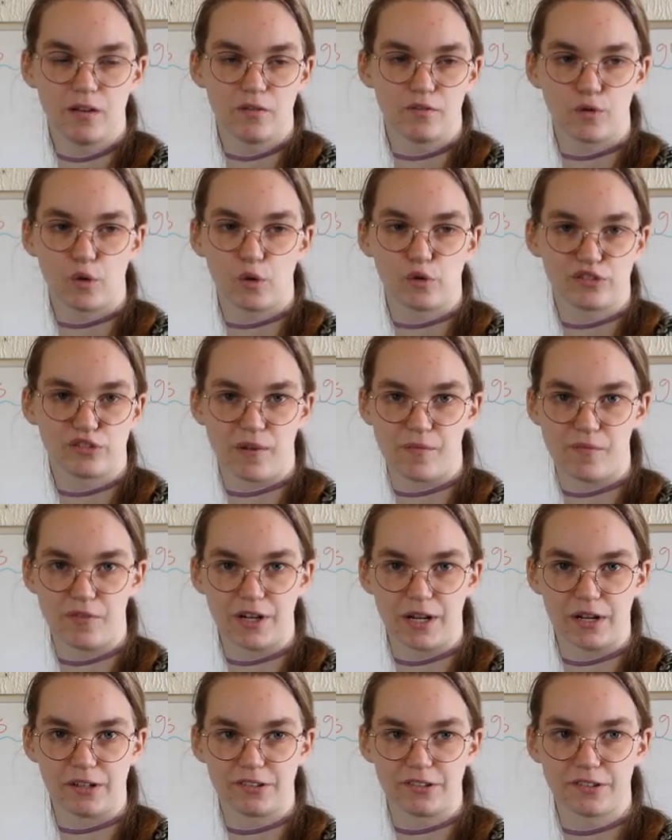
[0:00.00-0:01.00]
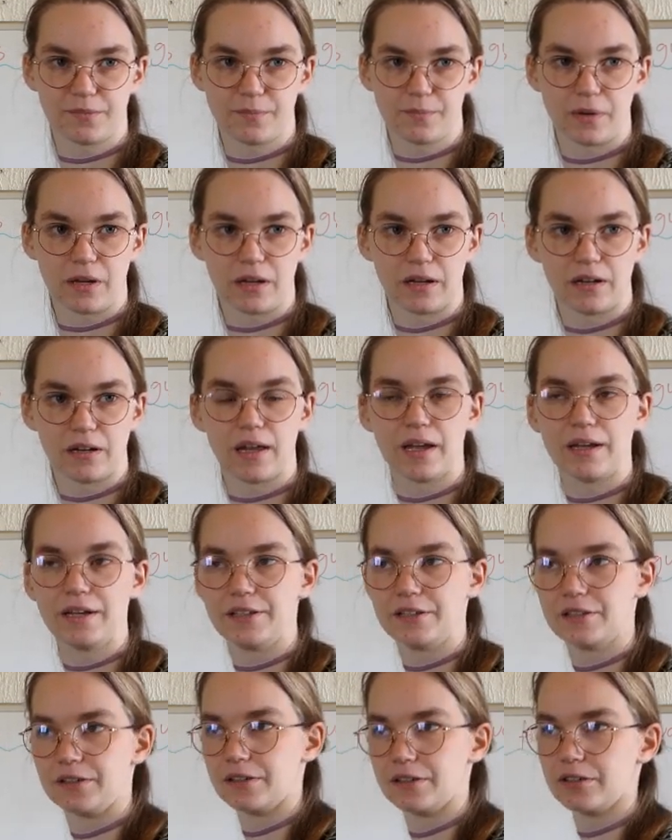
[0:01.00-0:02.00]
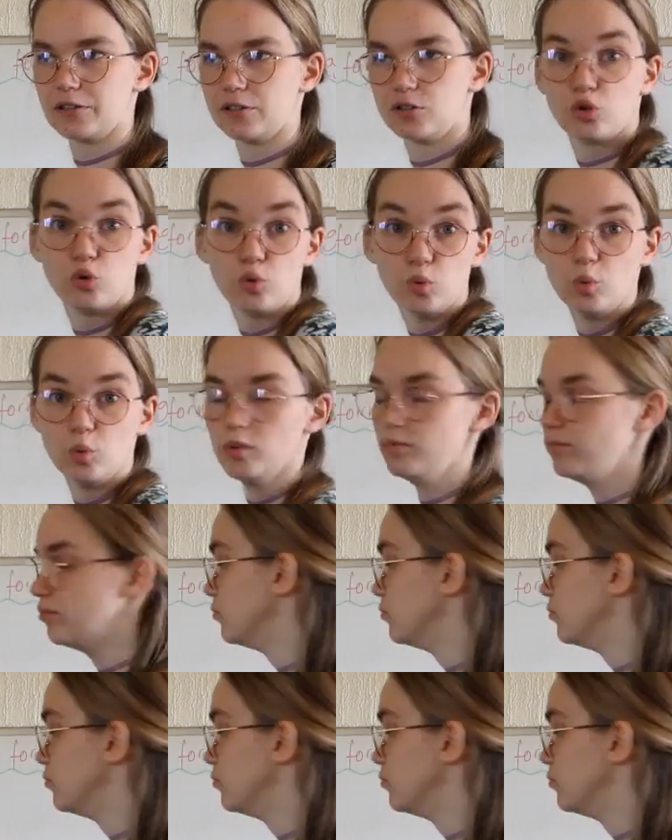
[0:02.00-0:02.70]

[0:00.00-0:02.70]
for something else, like cool.